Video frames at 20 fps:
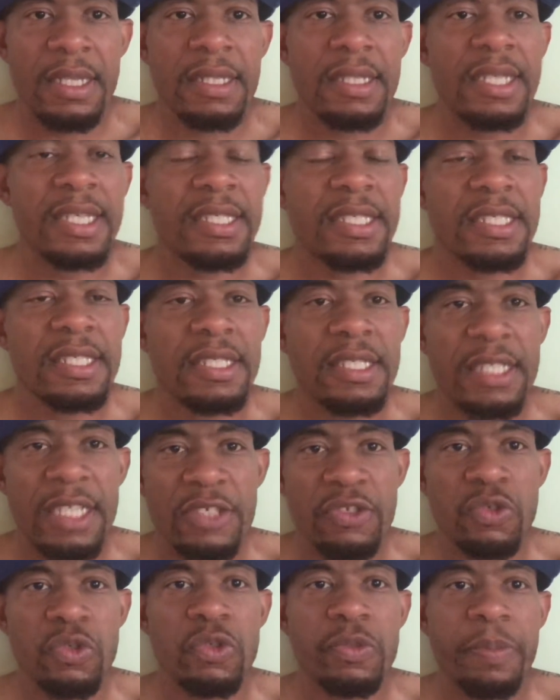This is
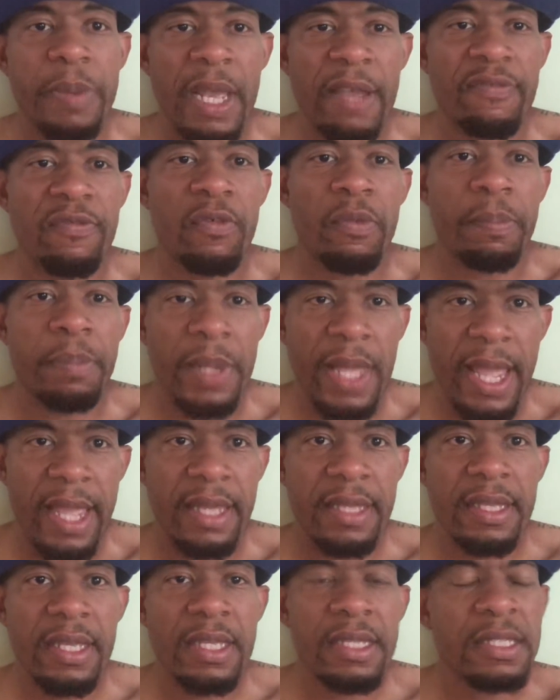disrespectful
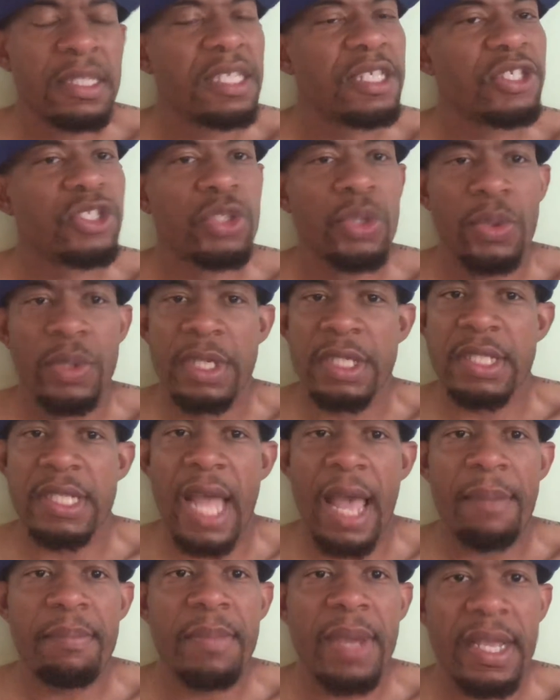blank. This dude is
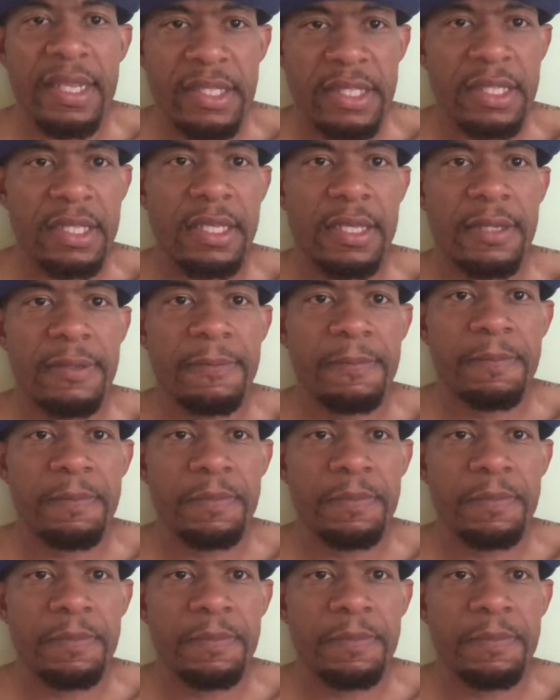not Mexican.